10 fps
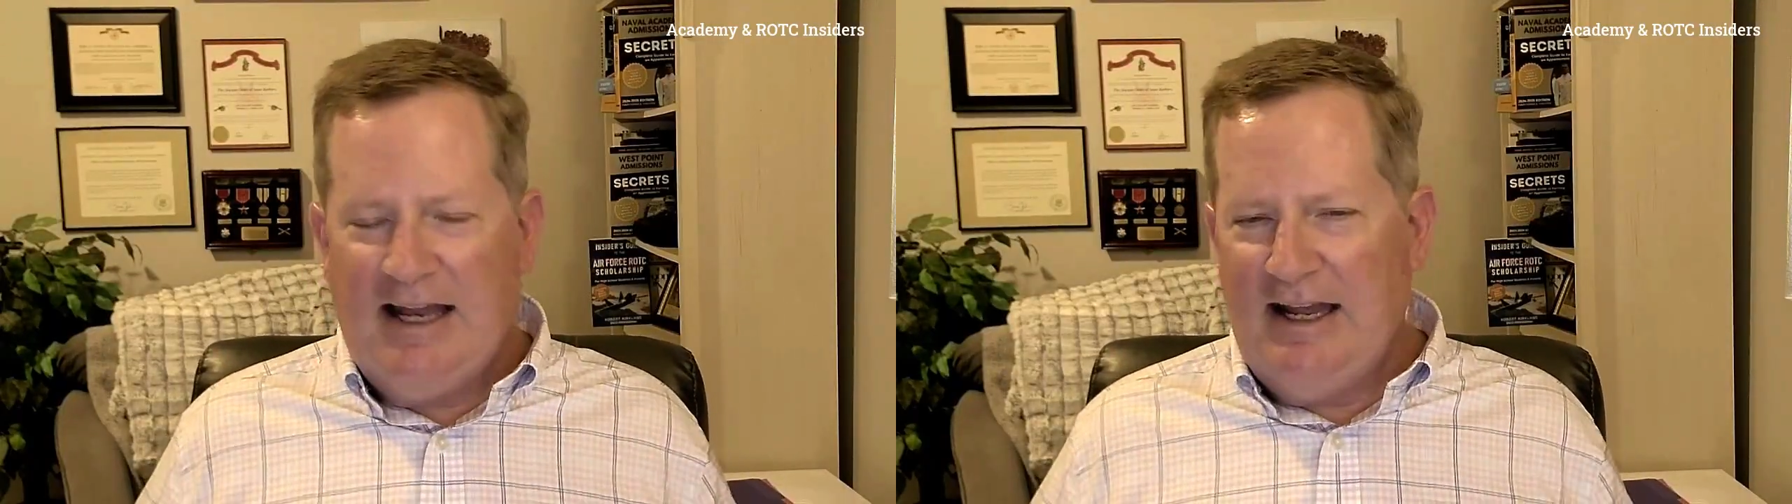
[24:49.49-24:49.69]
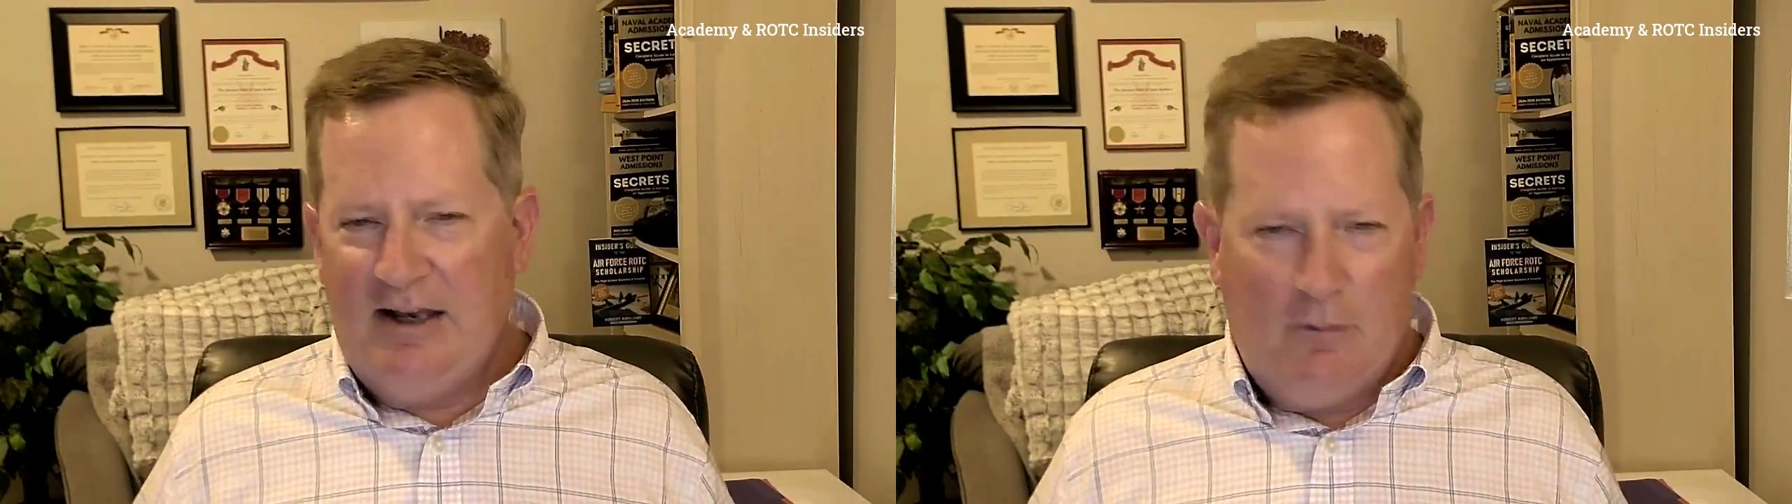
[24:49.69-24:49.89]

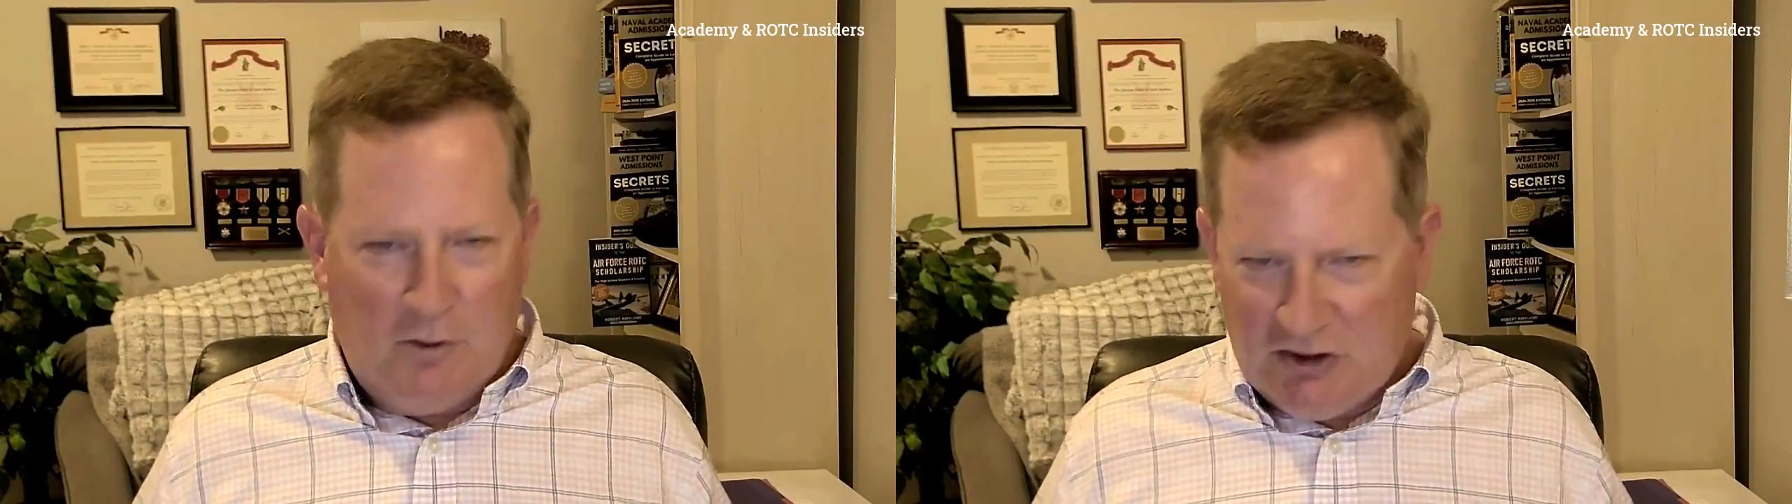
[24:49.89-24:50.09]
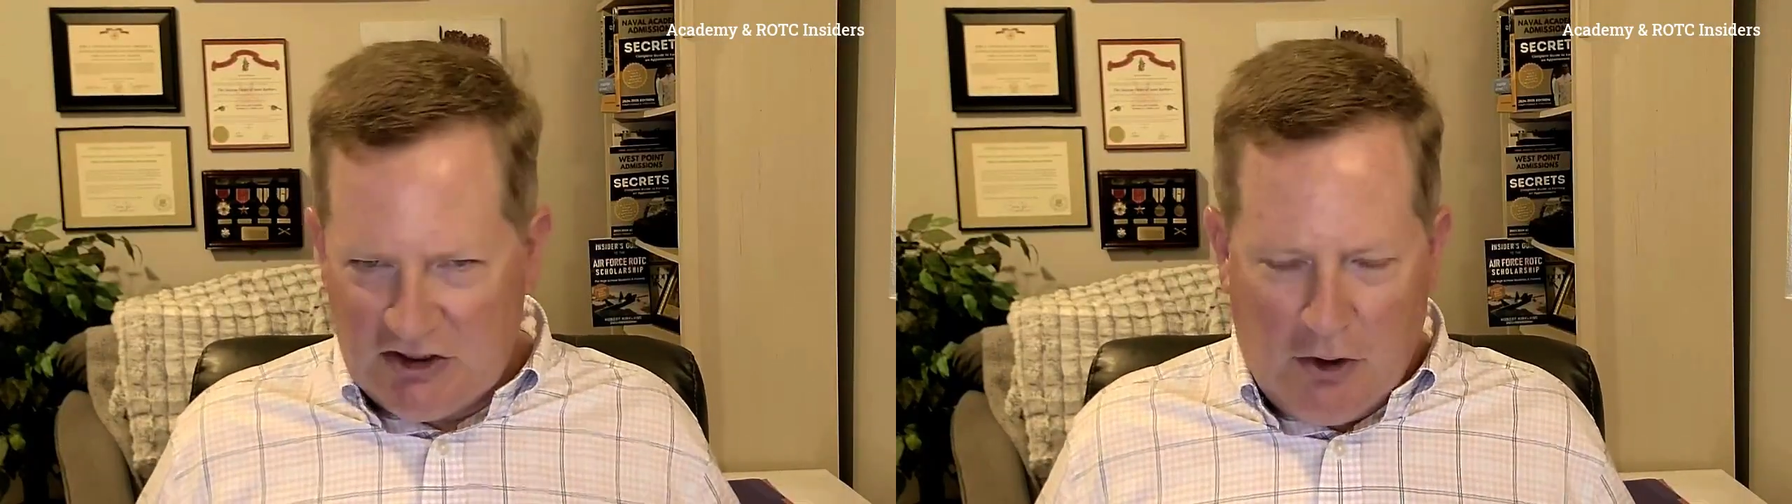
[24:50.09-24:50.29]
get in that
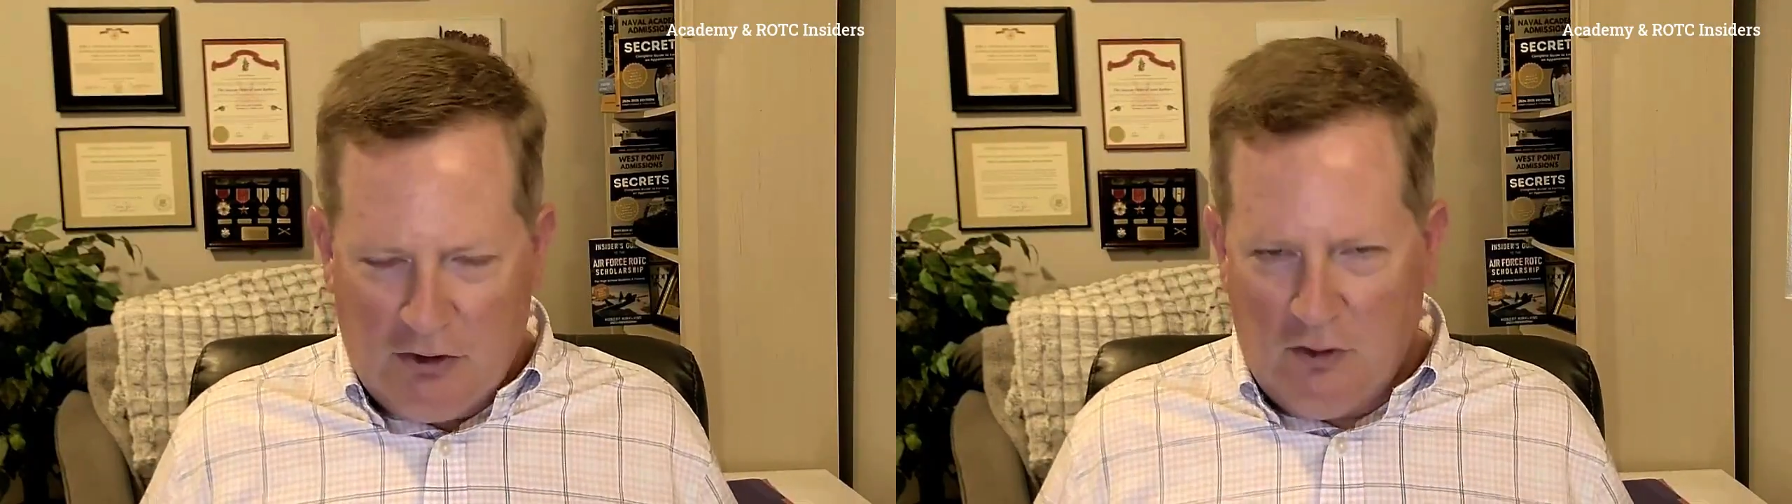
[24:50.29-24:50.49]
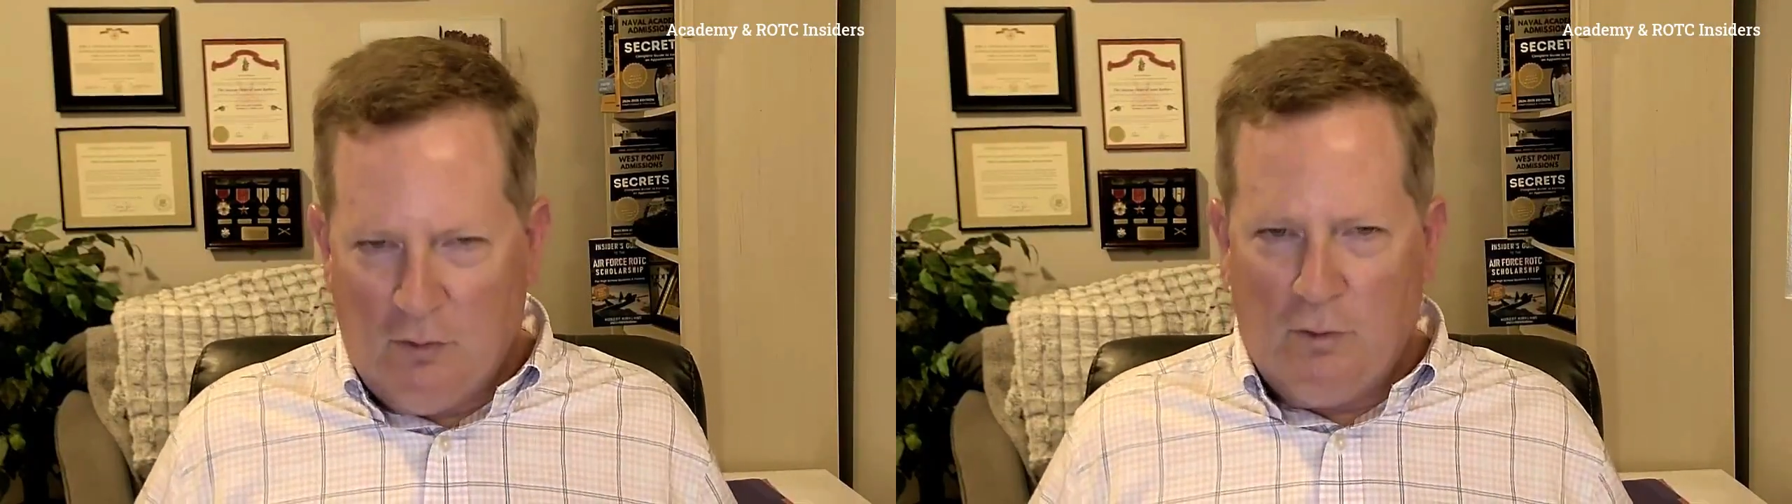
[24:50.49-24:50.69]
we'll just
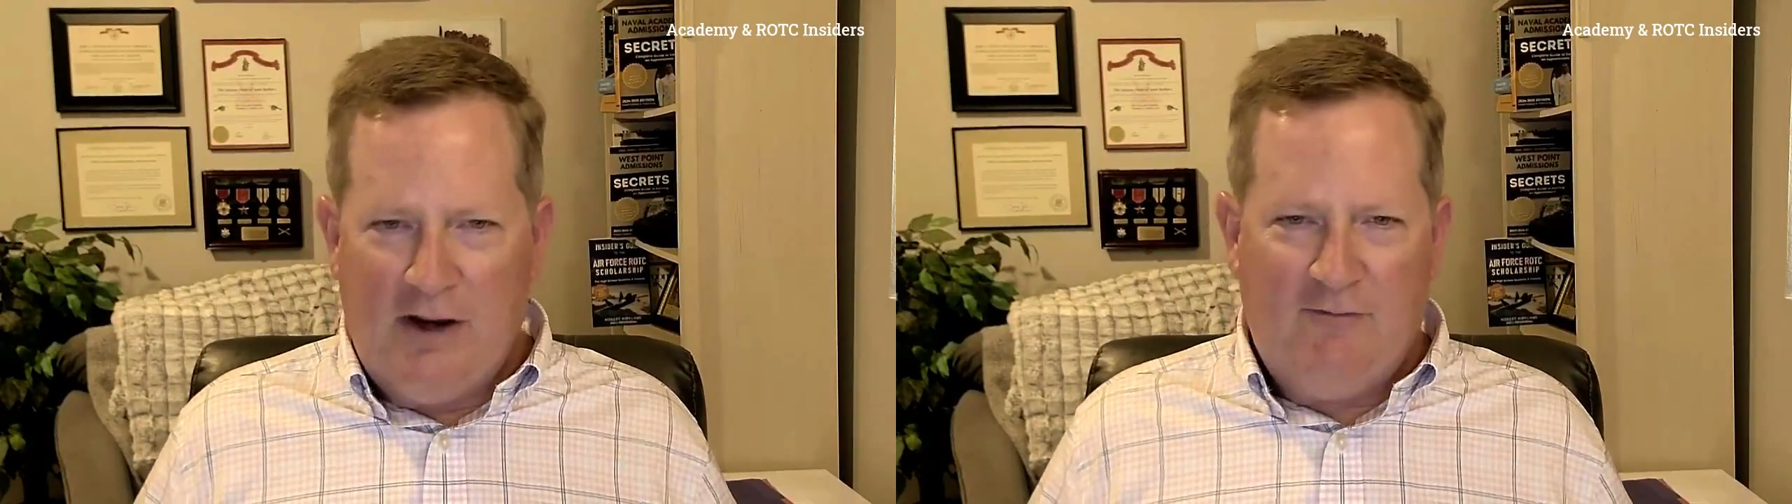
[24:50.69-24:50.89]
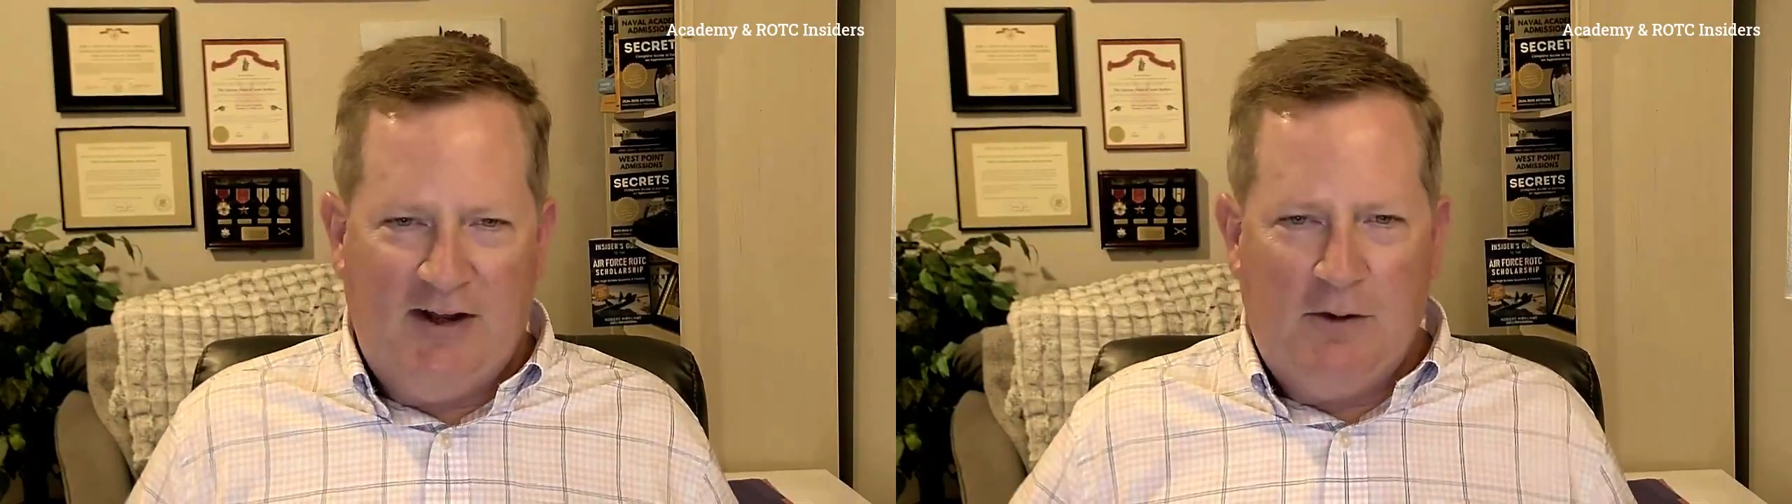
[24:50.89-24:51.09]
go through
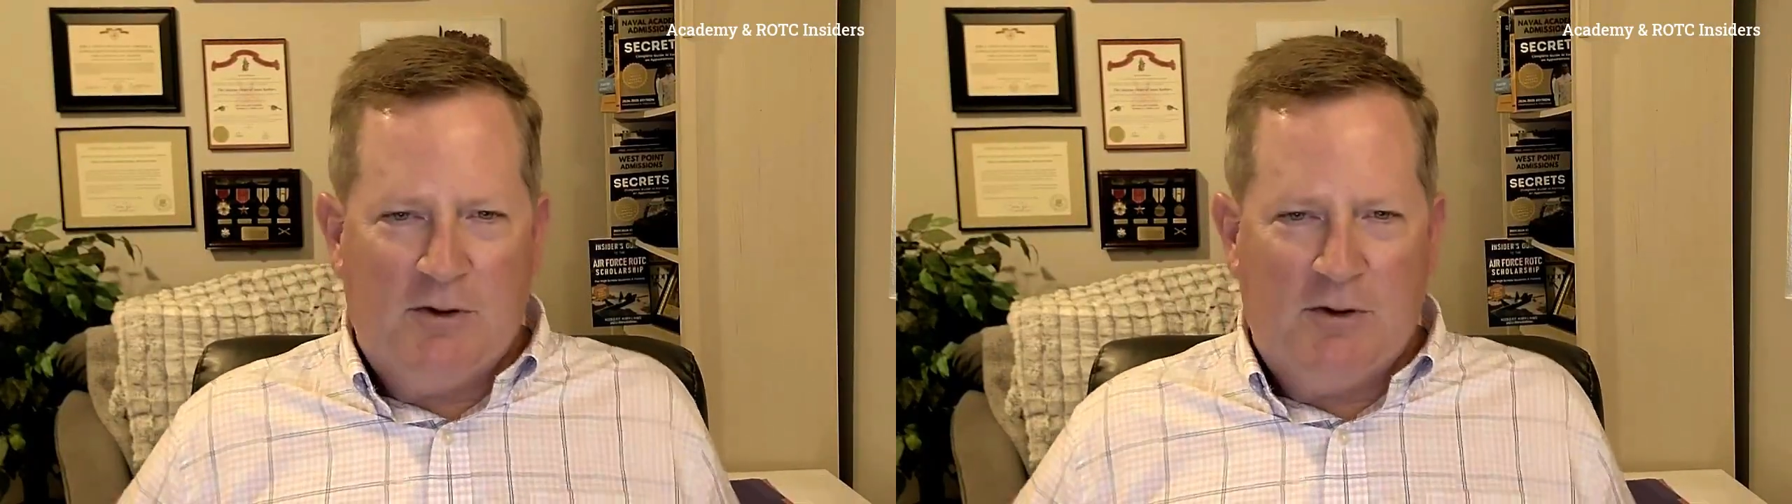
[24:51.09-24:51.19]
briefly,